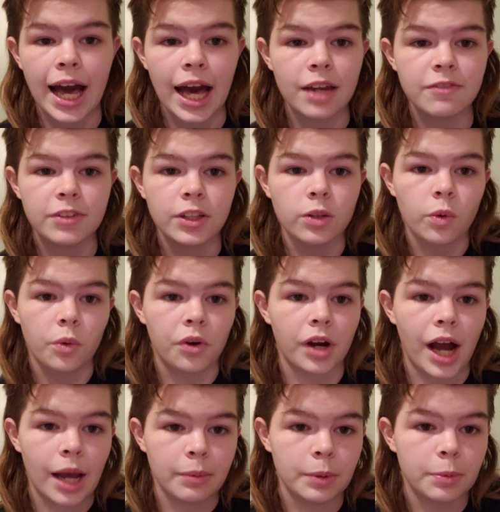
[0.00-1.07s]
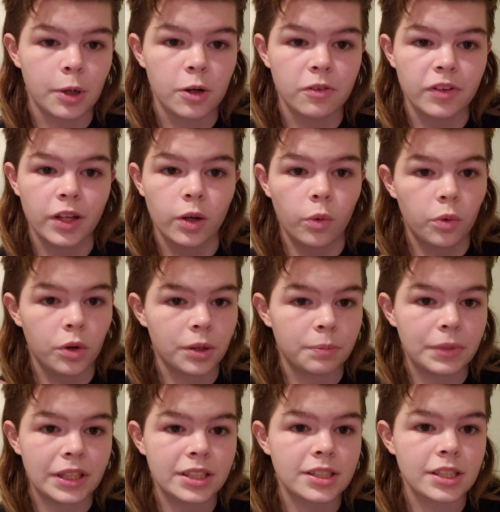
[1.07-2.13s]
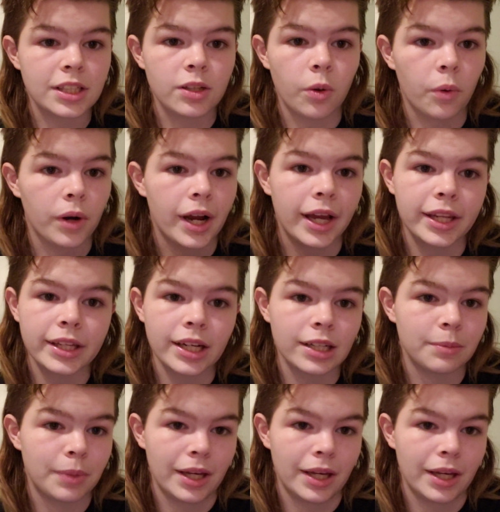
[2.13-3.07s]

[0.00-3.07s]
Advil or ibuprofen or BC or any kind of